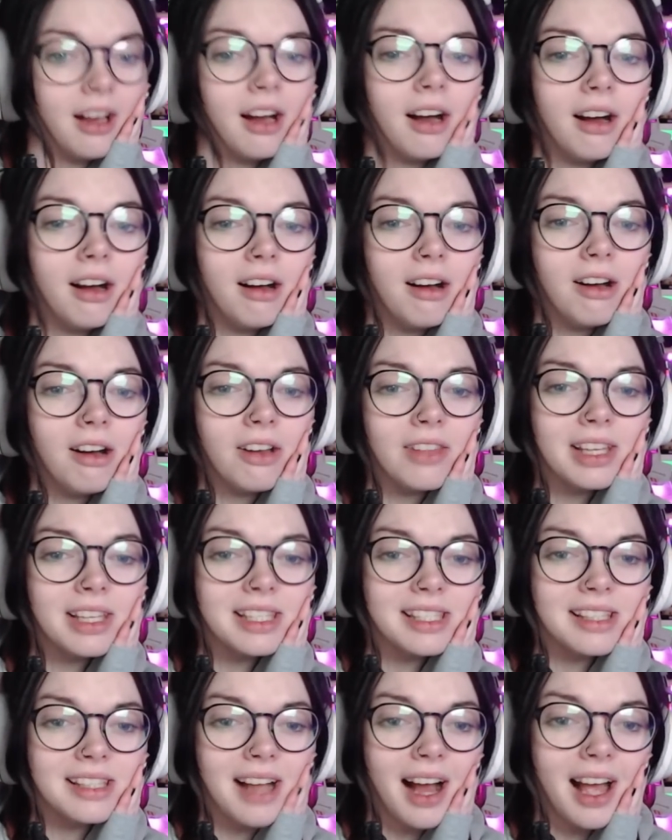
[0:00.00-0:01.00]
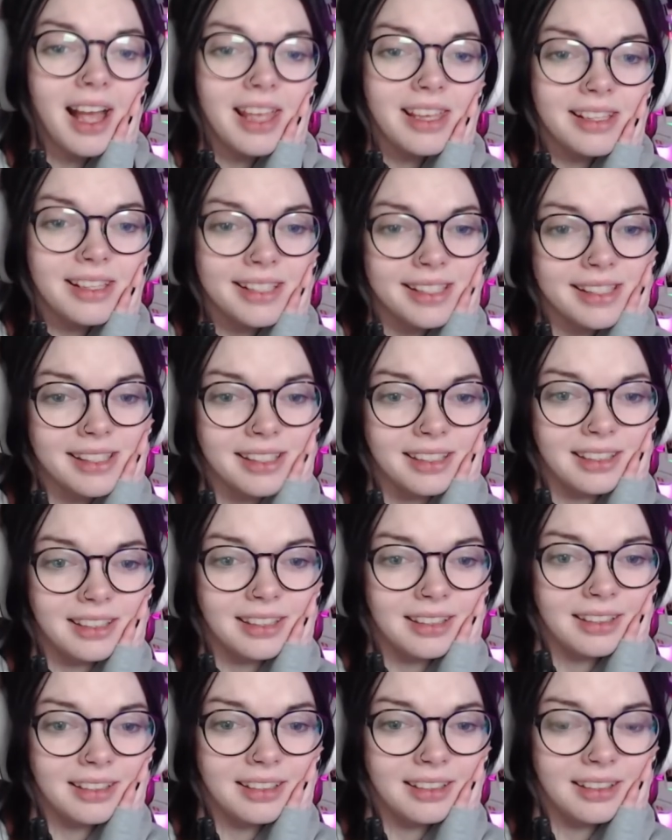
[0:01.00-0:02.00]
Oh, that's nice.
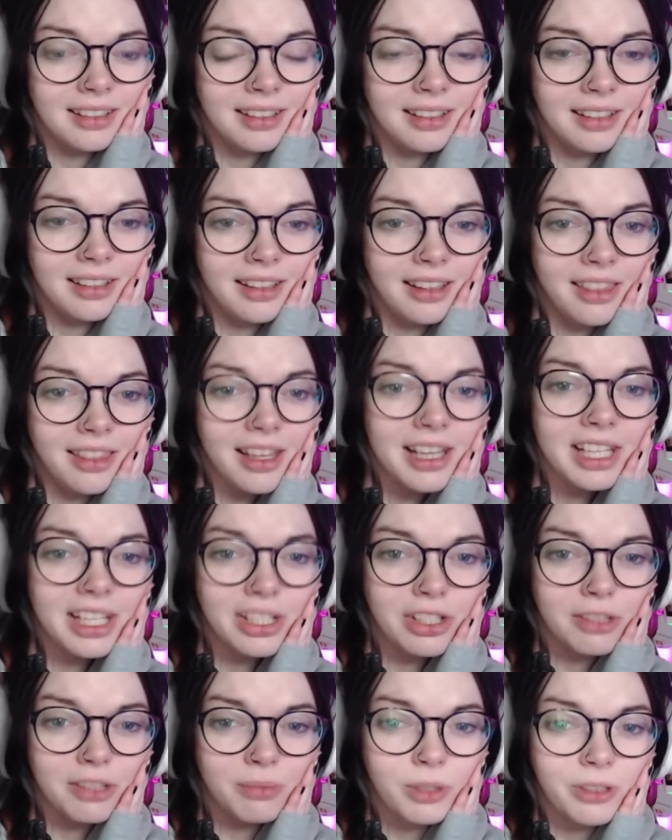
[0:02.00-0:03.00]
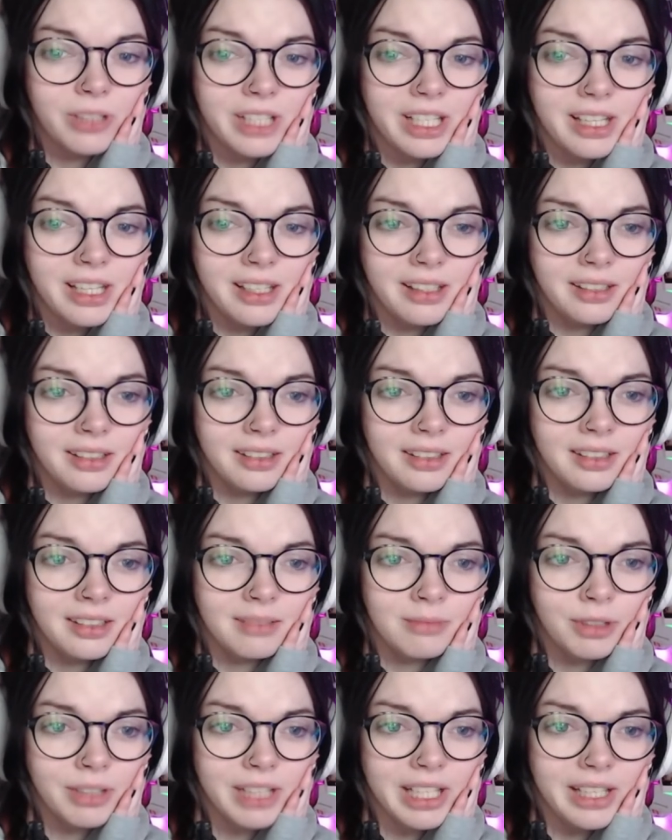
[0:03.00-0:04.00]
Thank you, Marie.
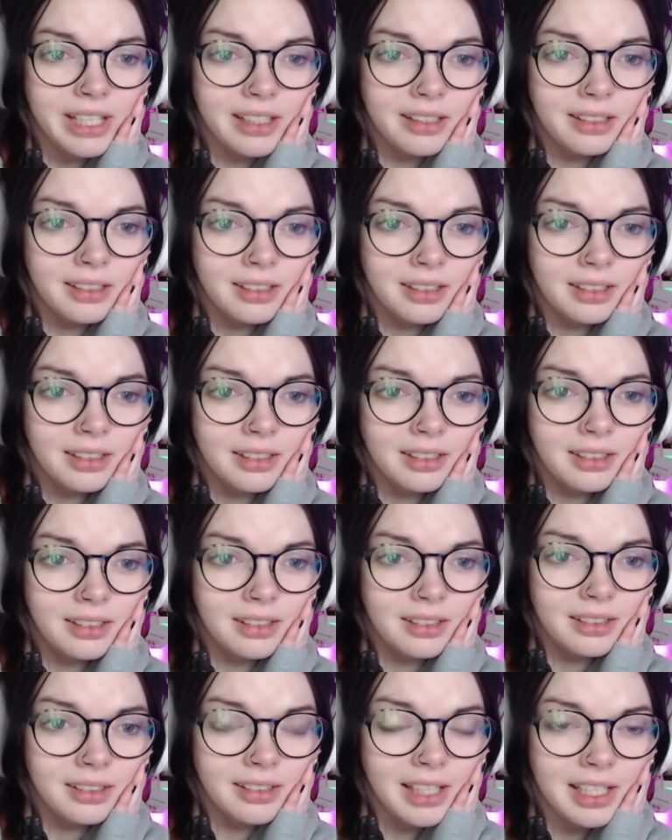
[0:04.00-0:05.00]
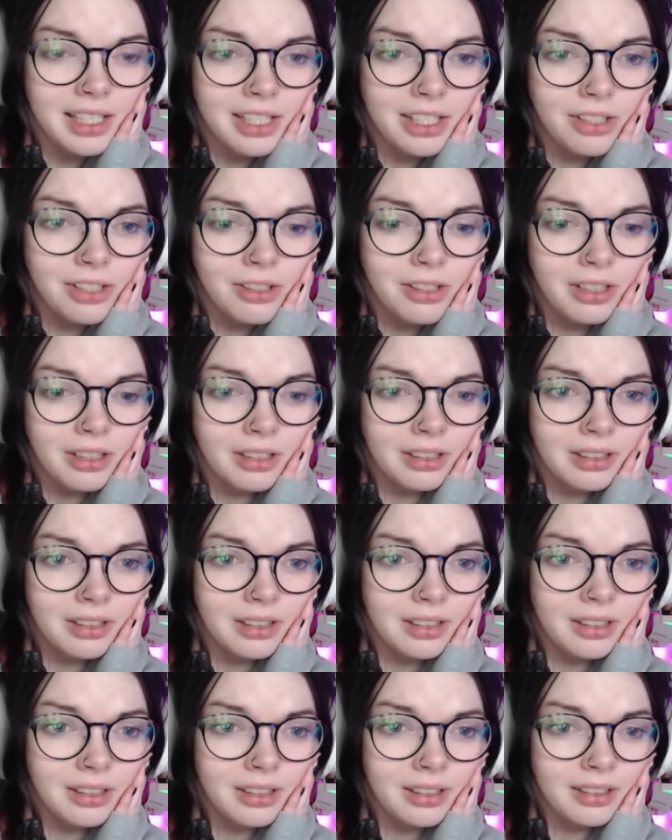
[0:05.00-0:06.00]
Maria. Thank oh. you.
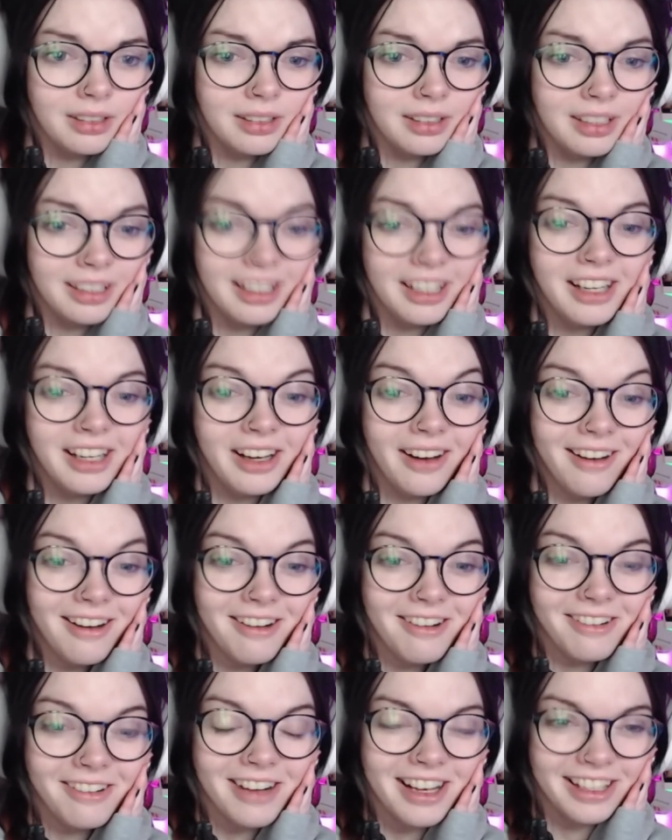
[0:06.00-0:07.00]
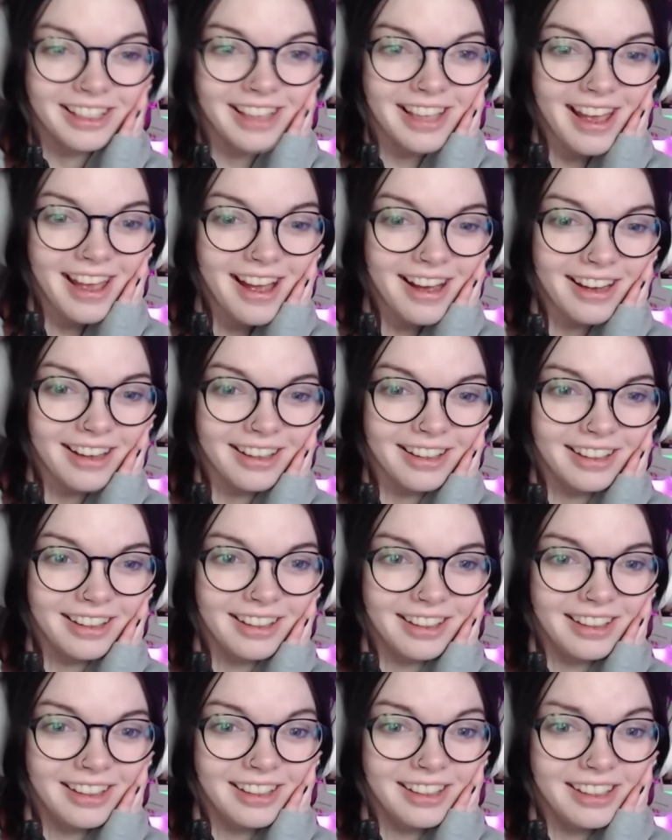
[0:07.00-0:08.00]
Oh, yeah.
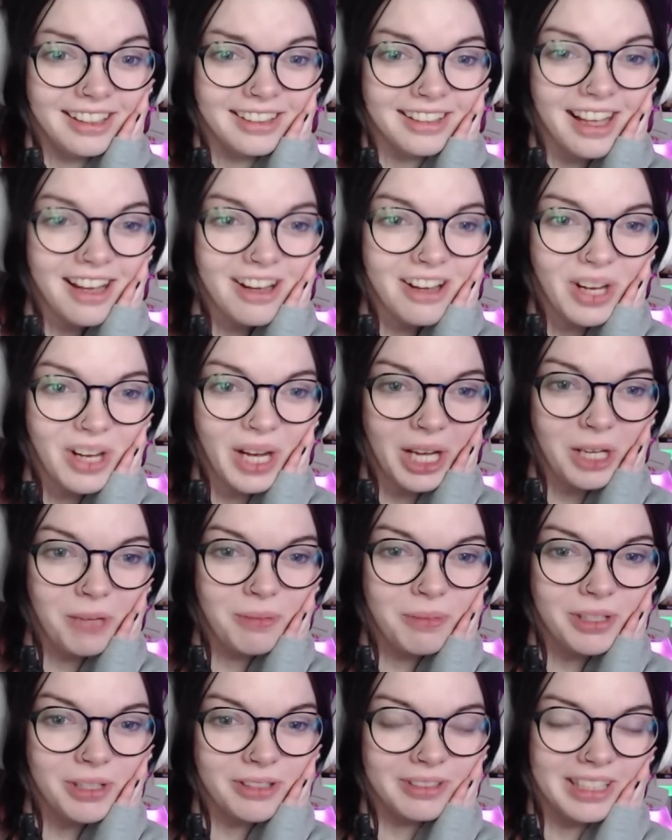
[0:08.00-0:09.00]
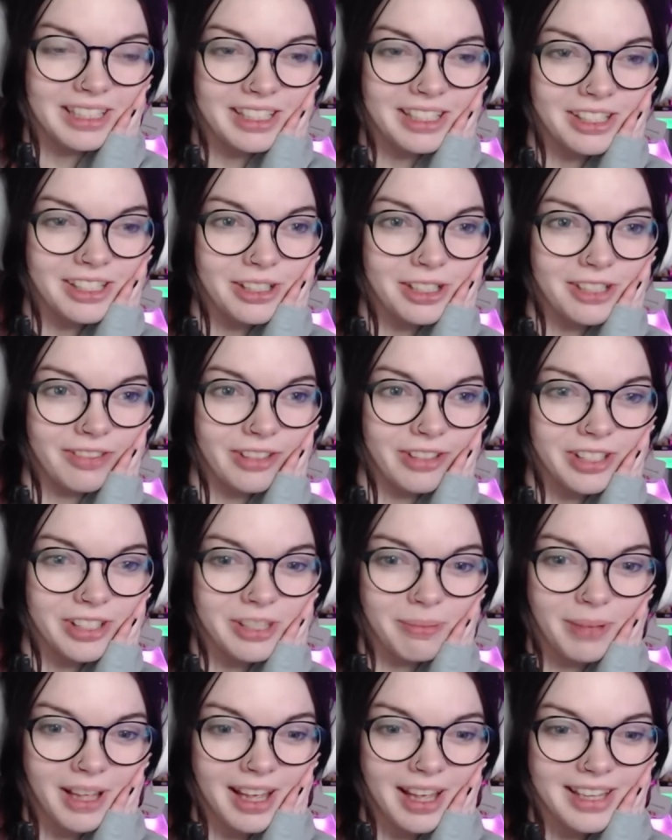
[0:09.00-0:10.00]
That'll help. You don't need to search for
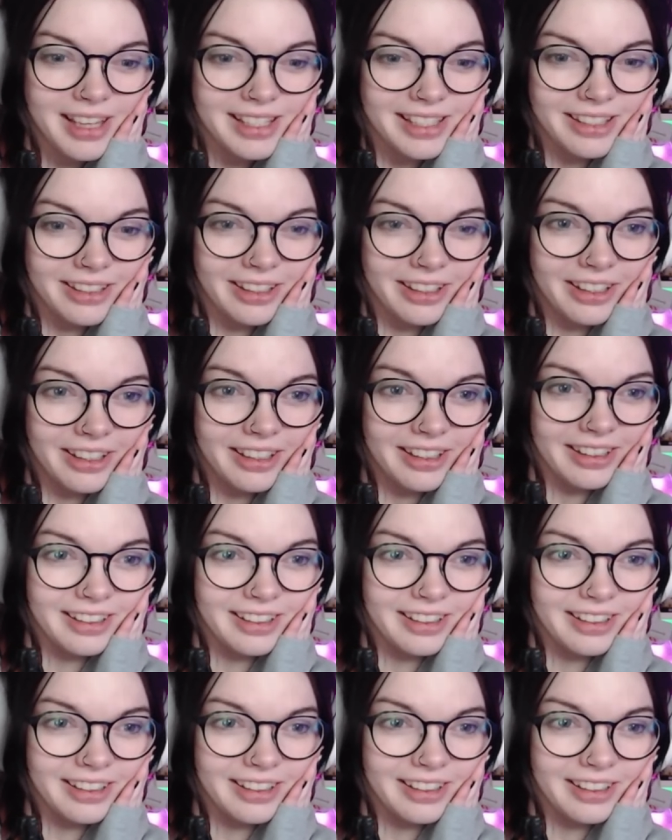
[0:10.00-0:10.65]
supplies now.